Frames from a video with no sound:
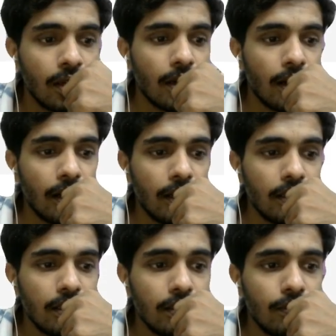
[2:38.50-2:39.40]

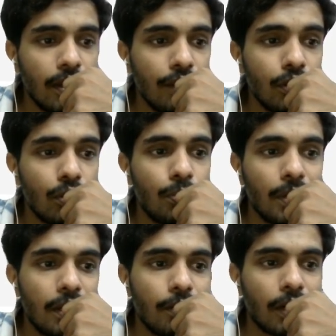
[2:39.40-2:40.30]
and we have a
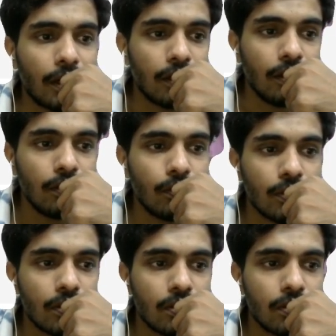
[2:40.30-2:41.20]
query vector
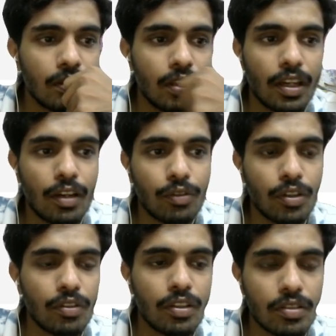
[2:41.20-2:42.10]
which they have
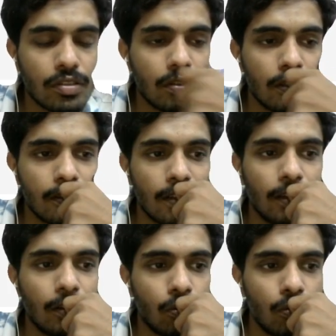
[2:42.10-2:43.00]
given us
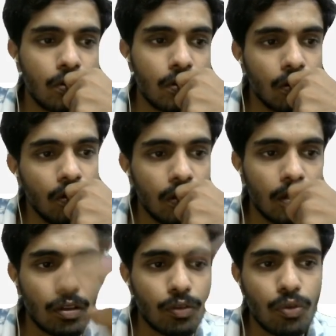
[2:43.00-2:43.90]
inside the question
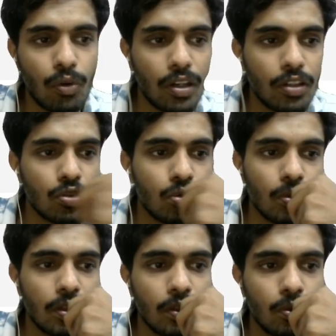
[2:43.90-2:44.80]
for a
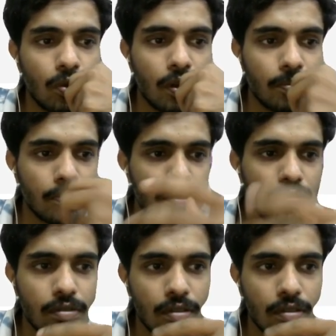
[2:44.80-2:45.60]
student who comes